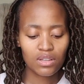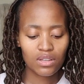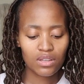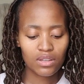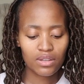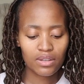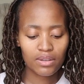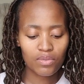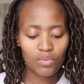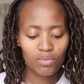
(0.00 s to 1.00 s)

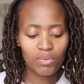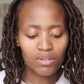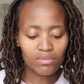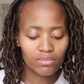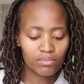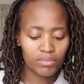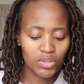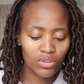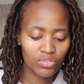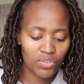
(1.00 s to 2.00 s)
well,
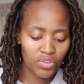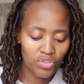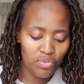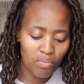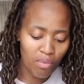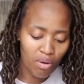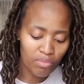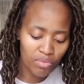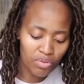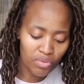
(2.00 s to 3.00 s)
because you're a new
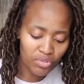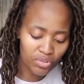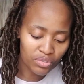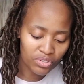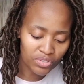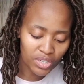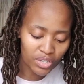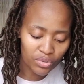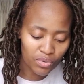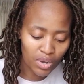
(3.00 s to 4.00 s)
mom, you don't really
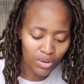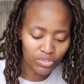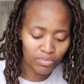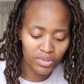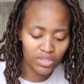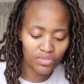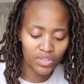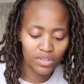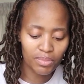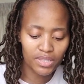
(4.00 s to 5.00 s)
know how to
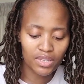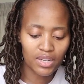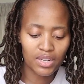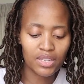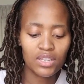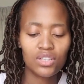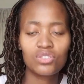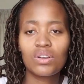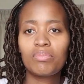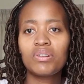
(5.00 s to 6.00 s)
breastfeed basically.
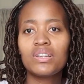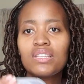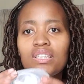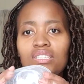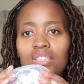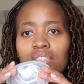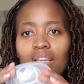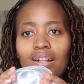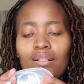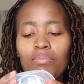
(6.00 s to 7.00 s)
So apparently they just
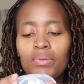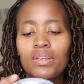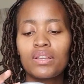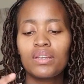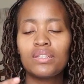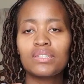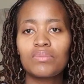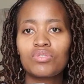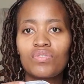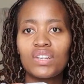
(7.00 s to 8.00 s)
help in
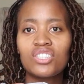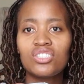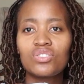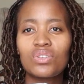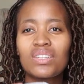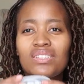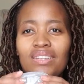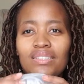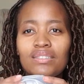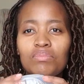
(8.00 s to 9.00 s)
terms of latching so that it
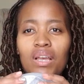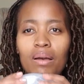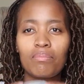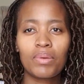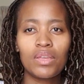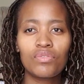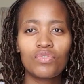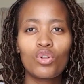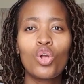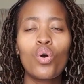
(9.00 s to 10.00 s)
doesn't become
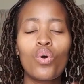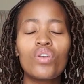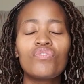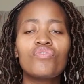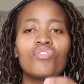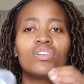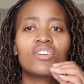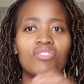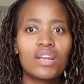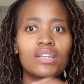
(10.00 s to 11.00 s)
painful, or if you've got
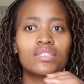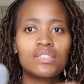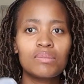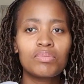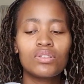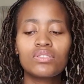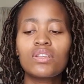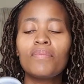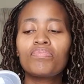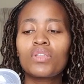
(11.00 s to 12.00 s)
cracked nipples,
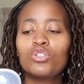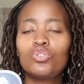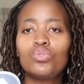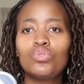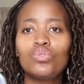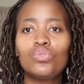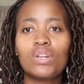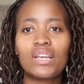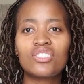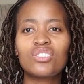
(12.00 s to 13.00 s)
to
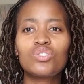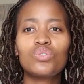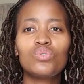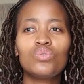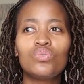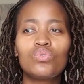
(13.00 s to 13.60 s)
like just to